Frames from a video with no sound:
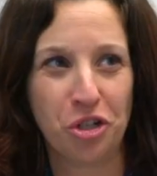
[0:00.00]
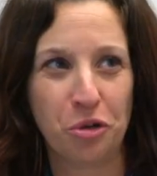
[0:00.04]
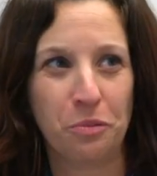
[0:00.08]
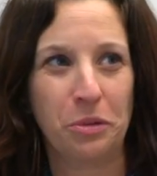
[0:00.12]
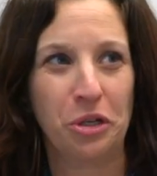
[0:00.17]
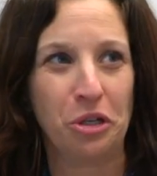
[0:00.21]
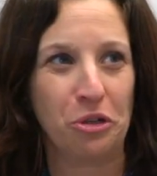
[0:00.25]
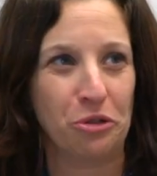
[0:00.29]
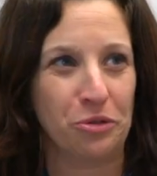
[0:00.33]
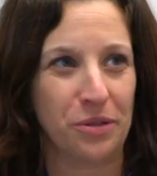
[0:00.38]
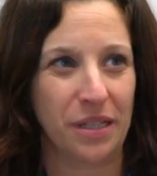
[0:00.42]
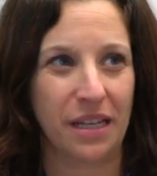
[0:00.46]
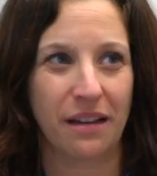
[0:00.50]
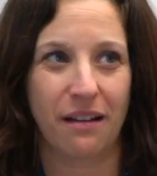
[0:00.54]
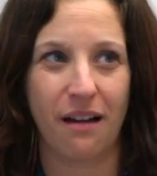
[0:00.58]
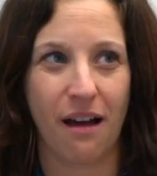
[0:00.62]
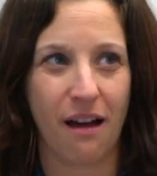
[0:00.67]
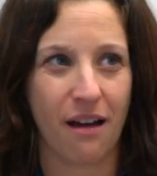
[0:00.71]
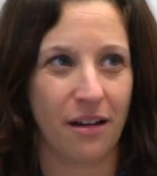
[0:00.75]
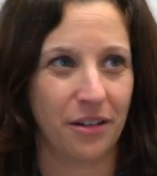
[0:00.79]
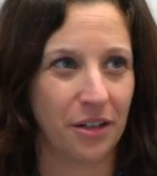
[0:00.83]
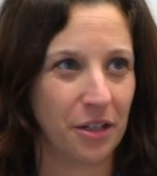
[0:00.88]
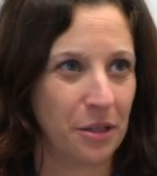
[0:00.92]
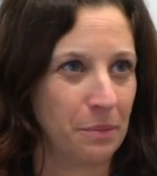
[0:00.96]
should be using
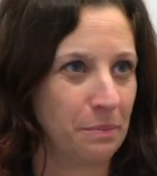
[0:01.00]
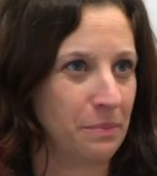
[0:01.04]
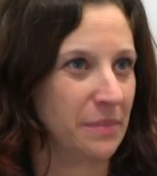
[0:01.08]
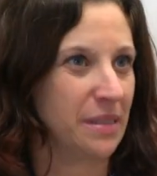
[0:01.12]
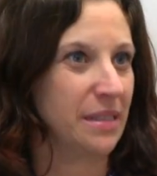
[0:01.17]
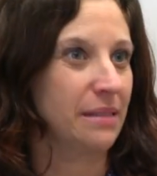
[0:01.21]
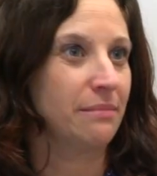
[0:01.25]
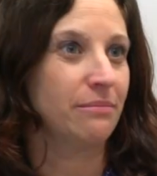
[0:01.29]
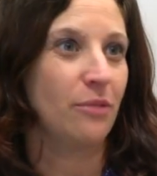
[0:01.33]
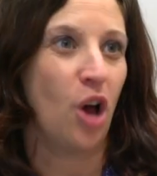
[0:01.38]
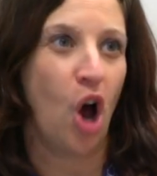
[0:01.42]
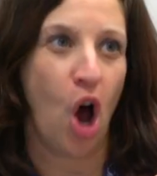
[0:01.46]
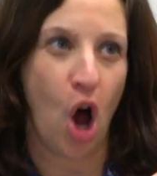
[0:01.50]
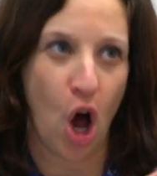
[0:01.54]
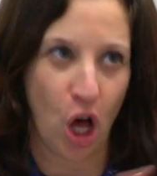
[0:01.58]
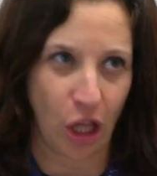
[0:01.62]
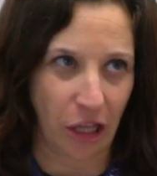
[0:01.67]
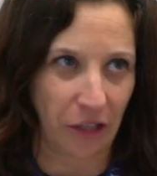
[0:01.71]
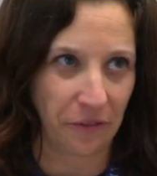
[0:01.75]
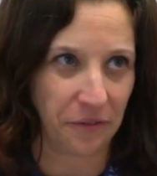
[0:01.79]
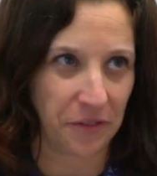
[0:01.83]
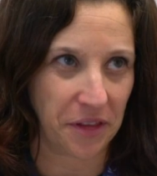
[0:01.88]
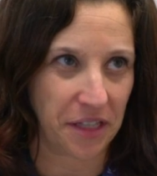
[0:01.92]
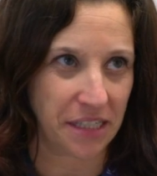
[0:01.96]
condoms
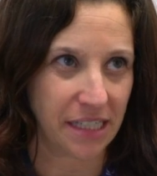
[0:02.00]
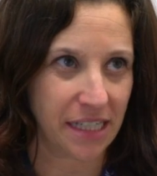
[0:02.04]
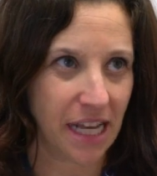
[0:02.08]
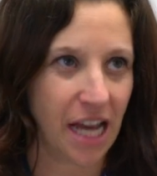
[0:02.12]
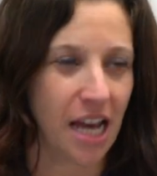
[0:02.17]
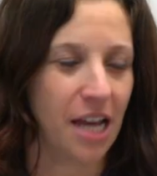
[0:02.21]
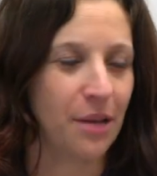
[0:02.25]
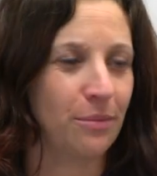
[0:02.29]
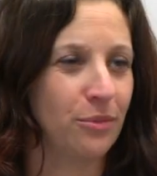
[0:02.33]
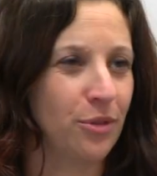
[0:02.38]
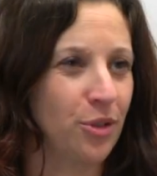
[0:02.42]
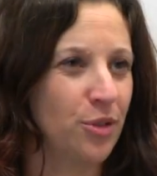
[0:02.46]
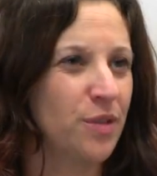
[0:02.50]
all of the time.